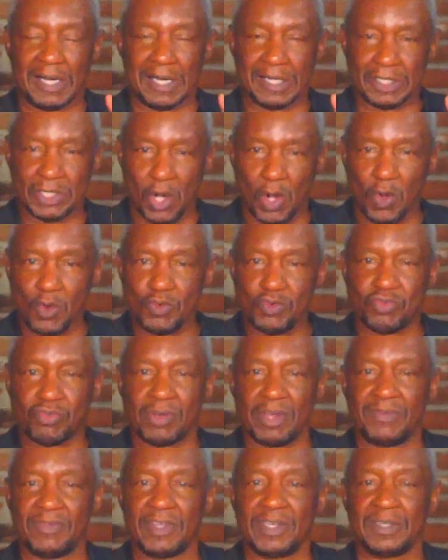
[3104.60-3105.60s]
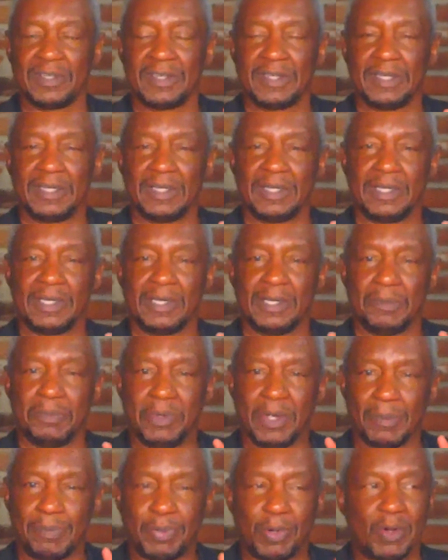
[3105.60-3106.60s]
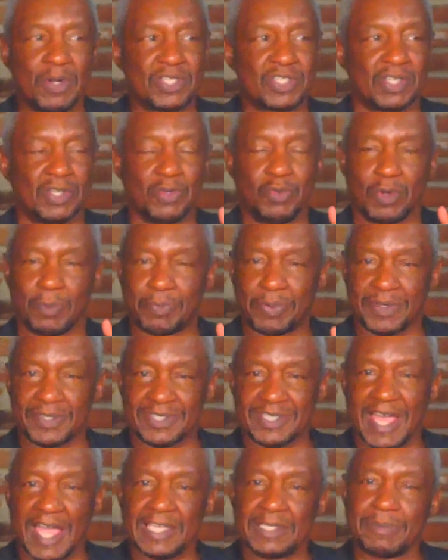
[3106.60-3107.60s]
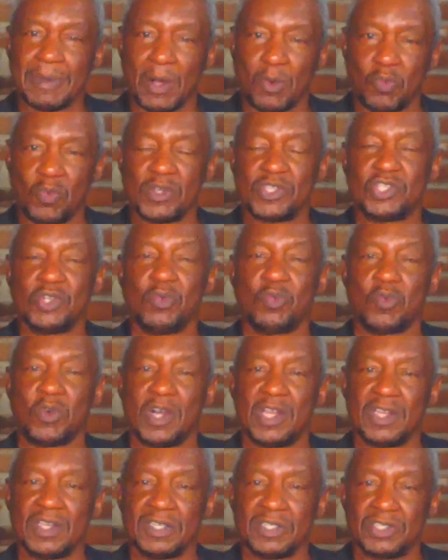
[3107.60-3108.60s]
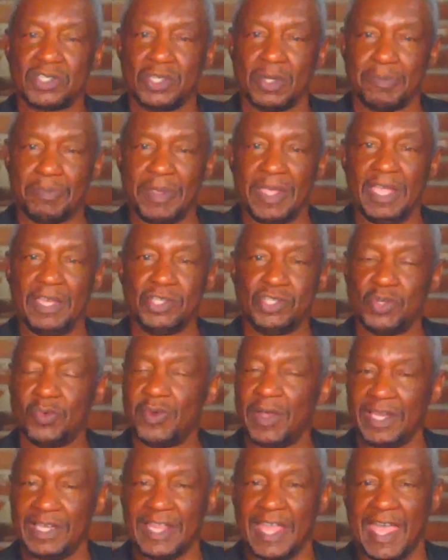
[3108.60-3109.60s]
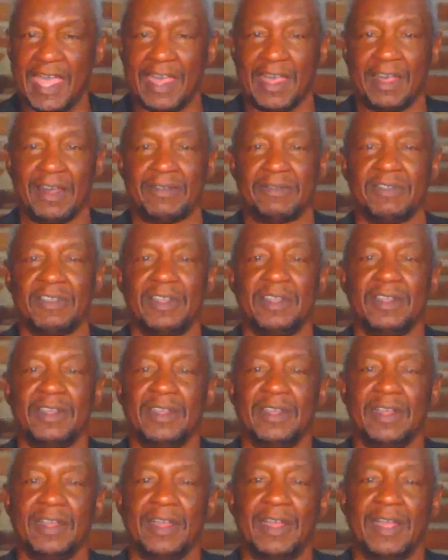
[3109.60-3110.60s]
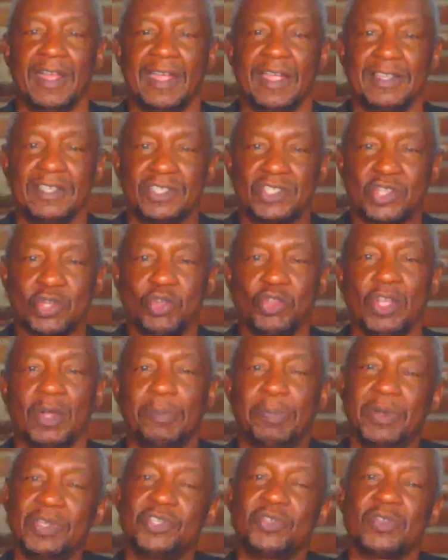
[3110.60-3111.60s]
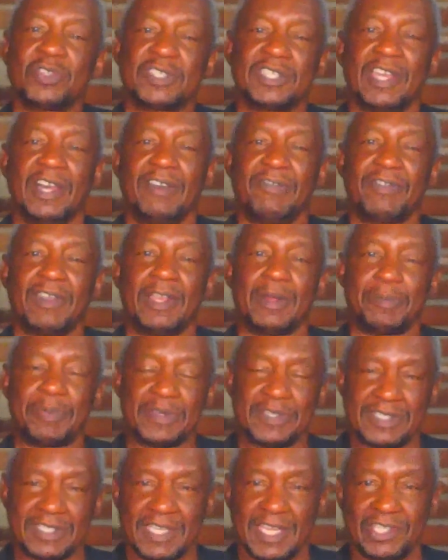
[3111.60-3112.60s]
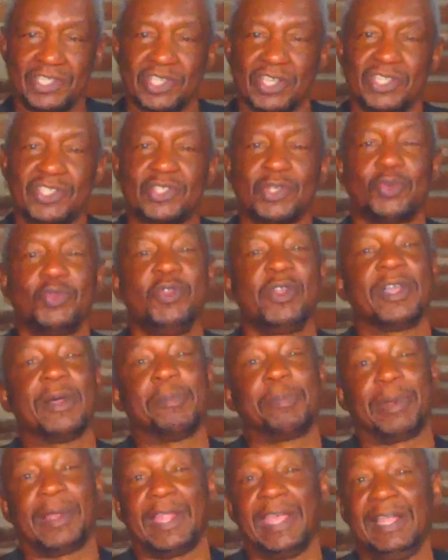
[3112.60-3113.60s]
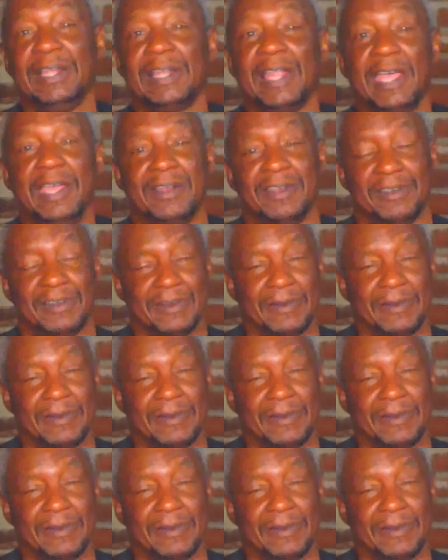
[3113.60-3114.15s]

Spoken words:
goal-driven, be a person who are precise about what you want to be, do, and to have, so you can put yourself in a position so you can play later.